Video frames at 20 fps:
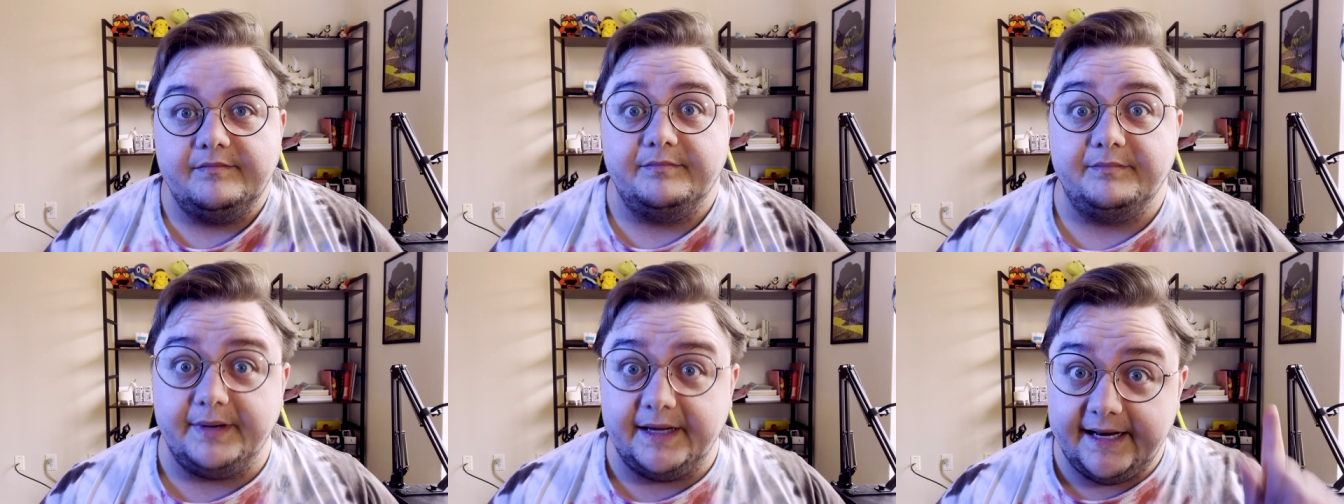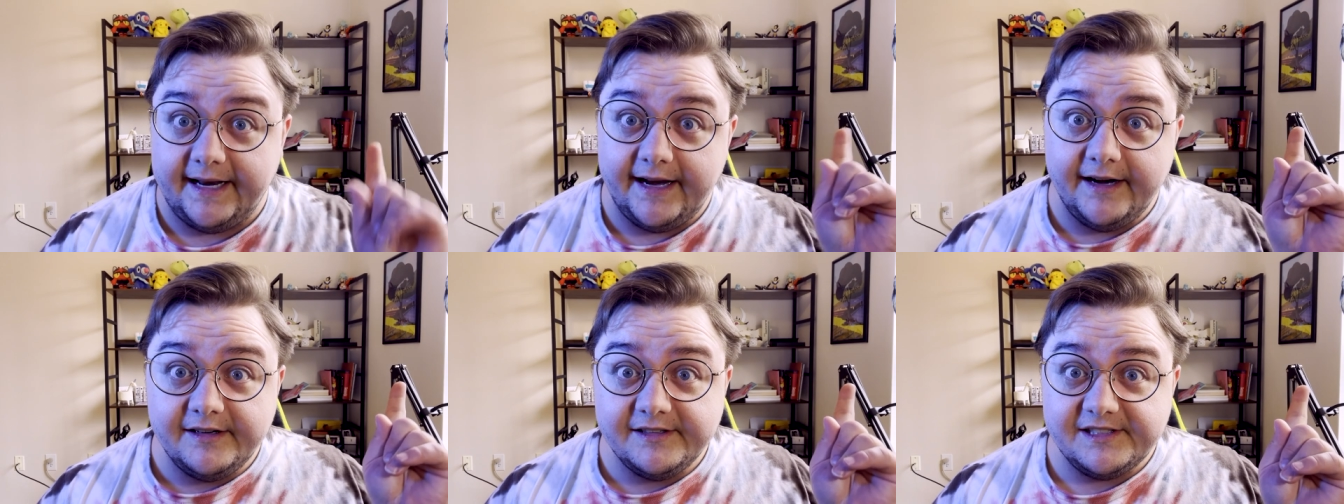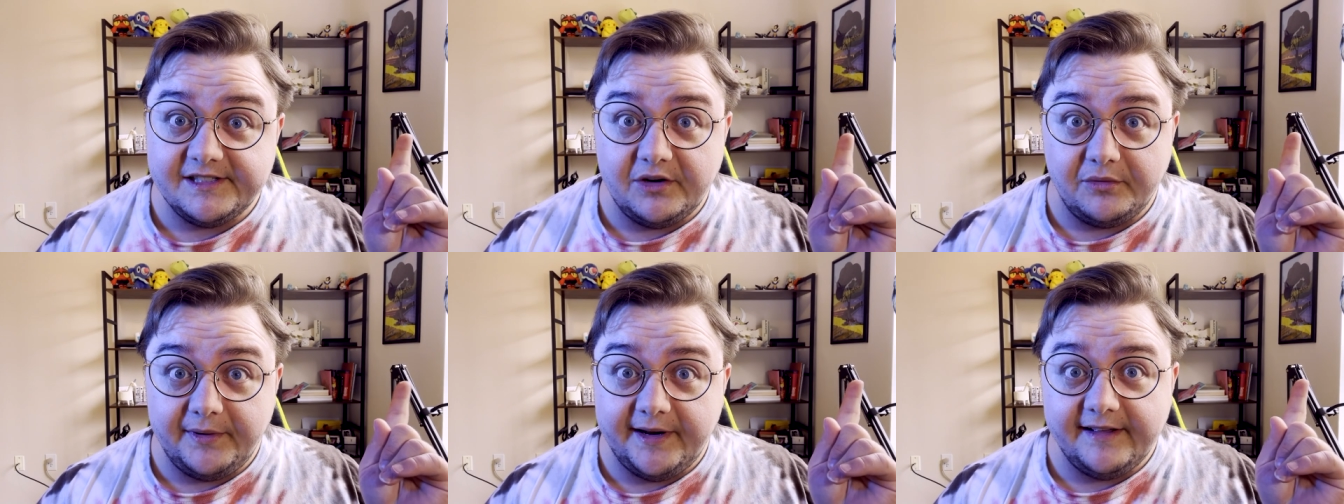But
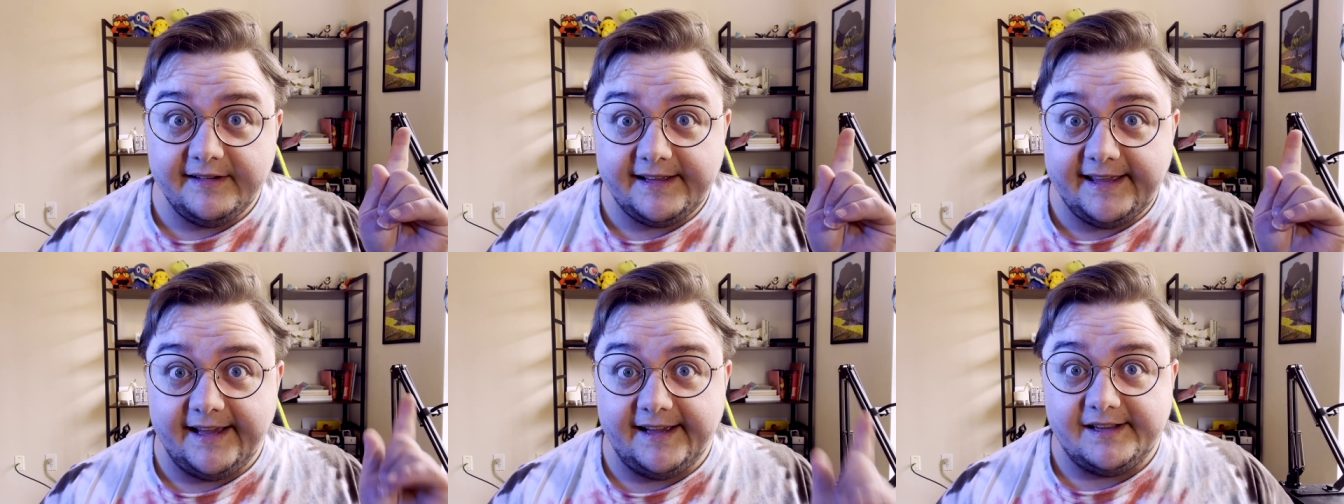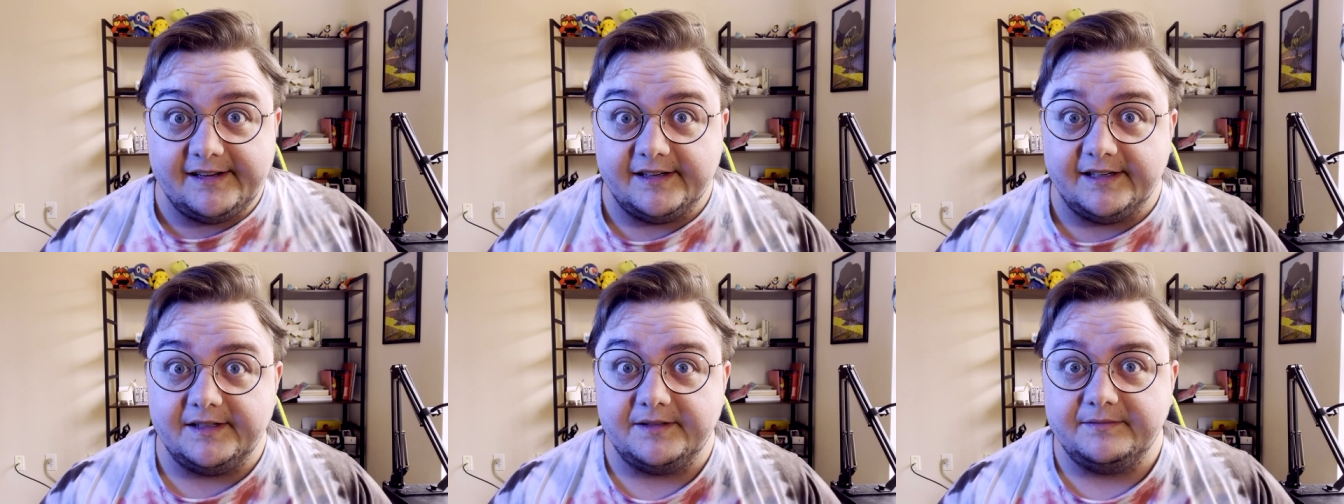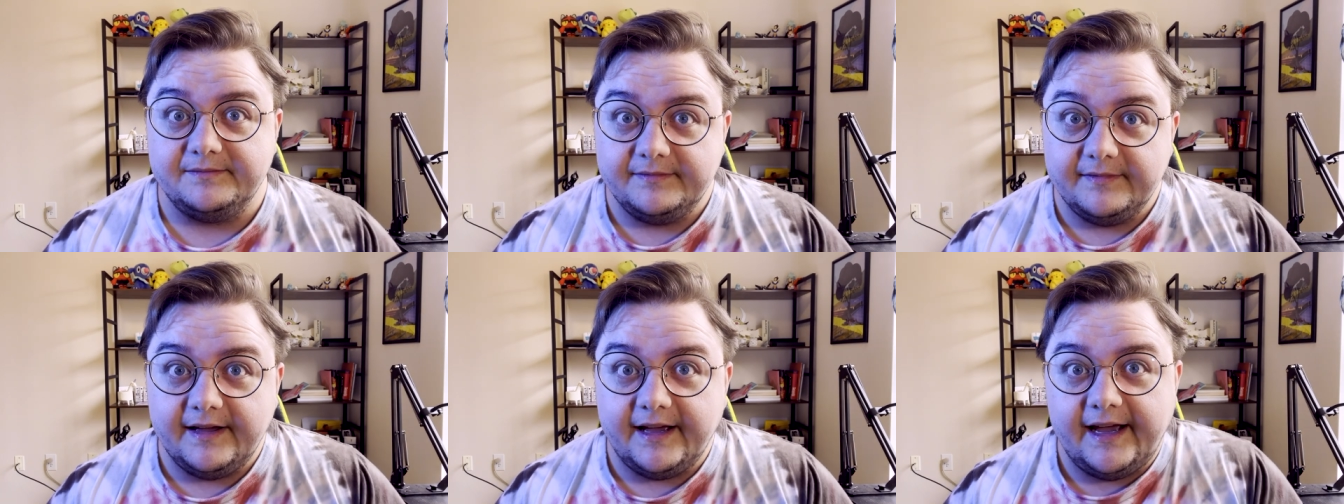here's the real kicker.
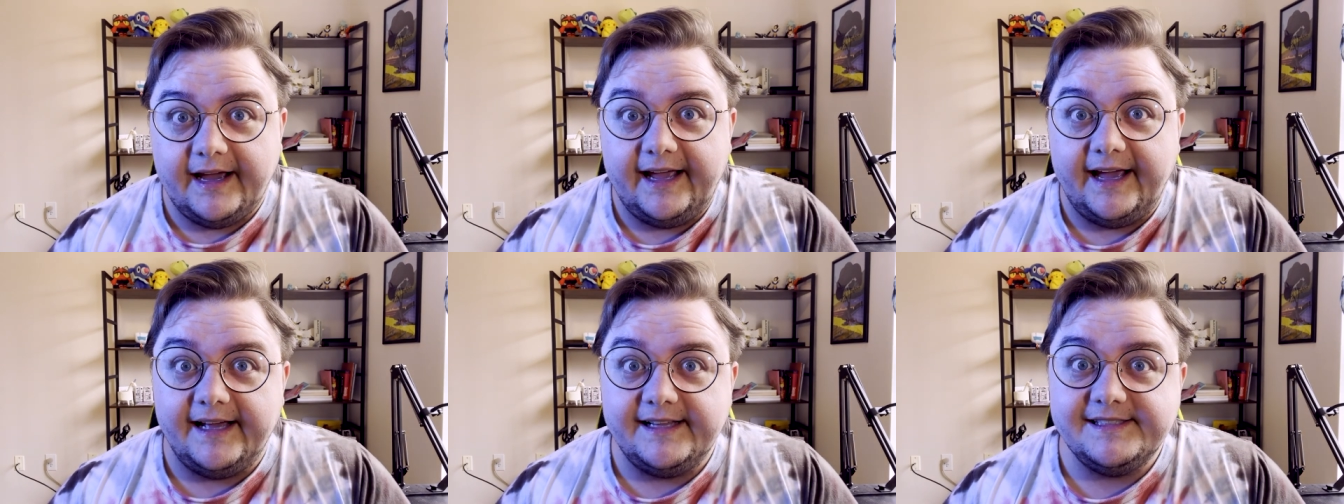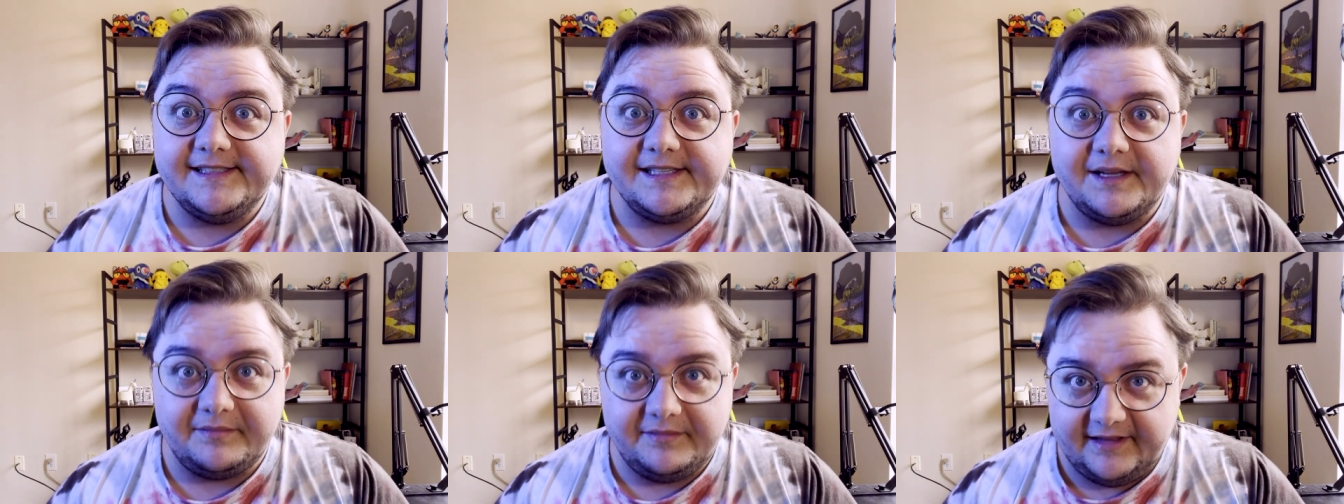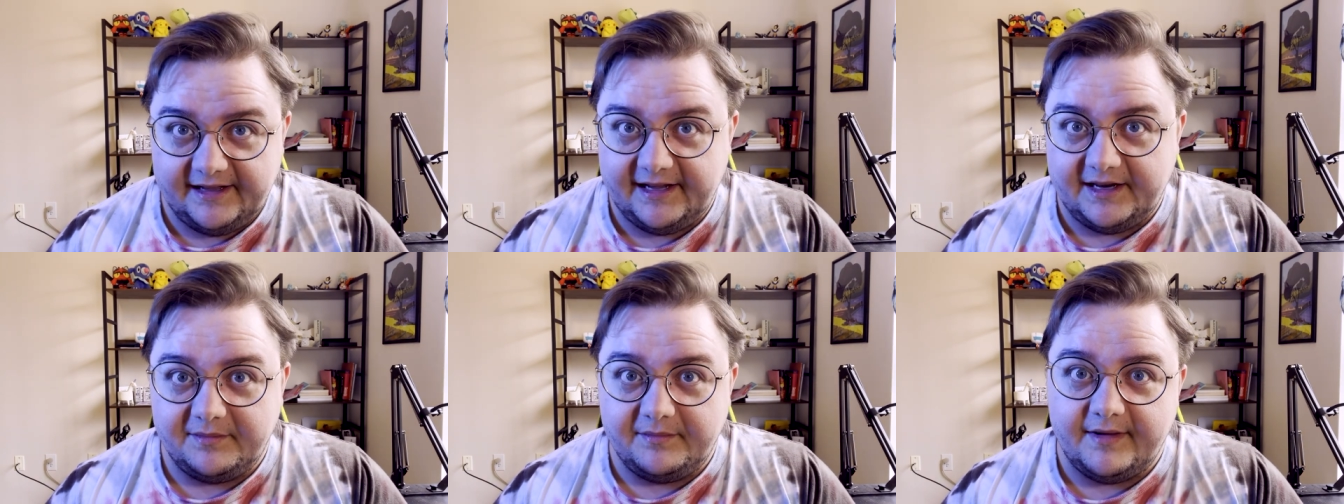I had
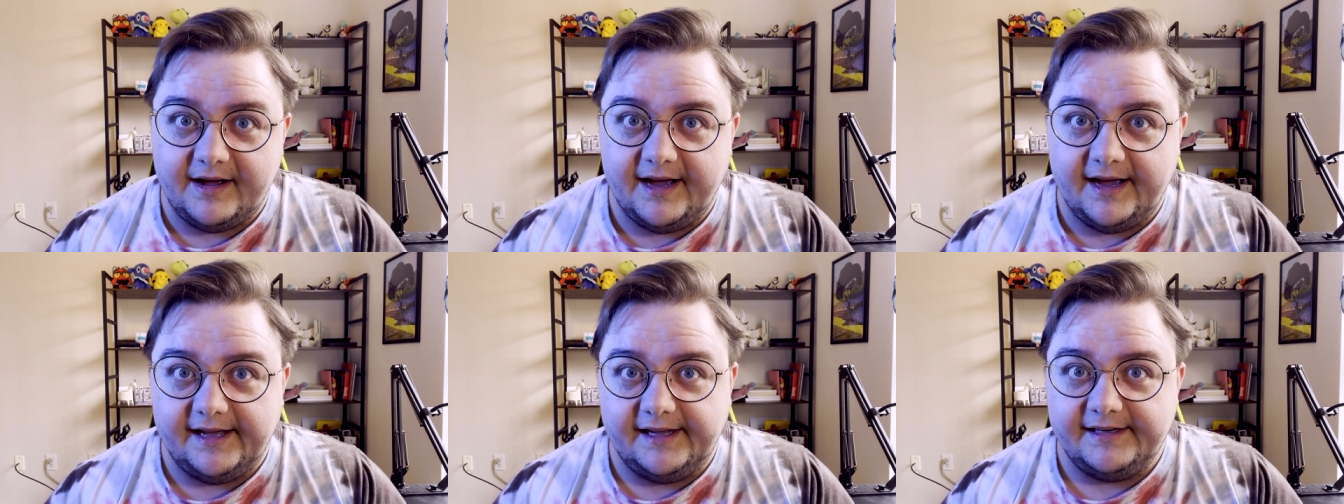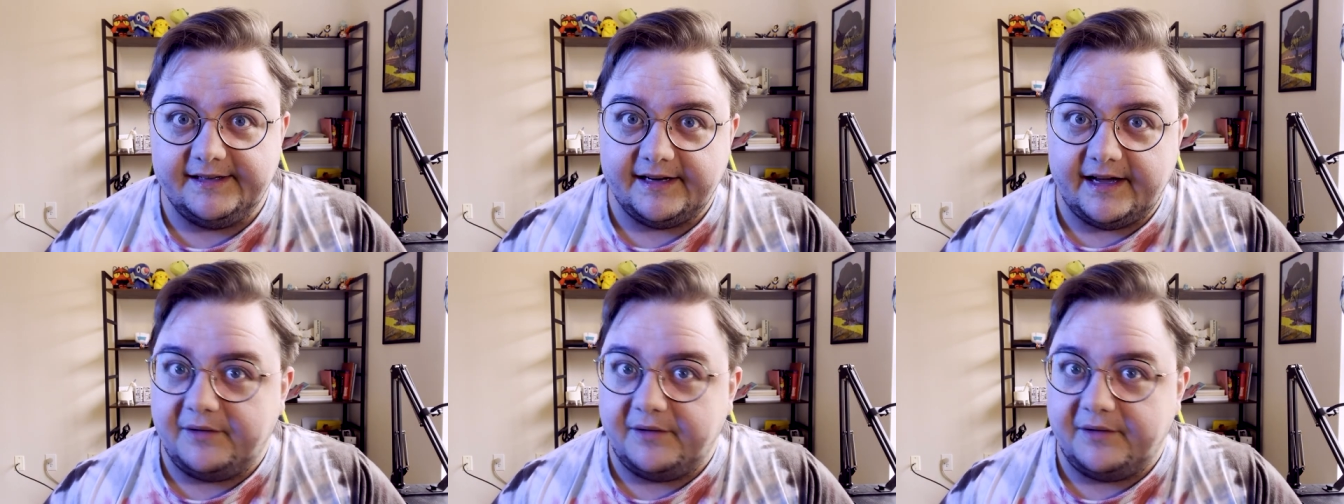something in mind.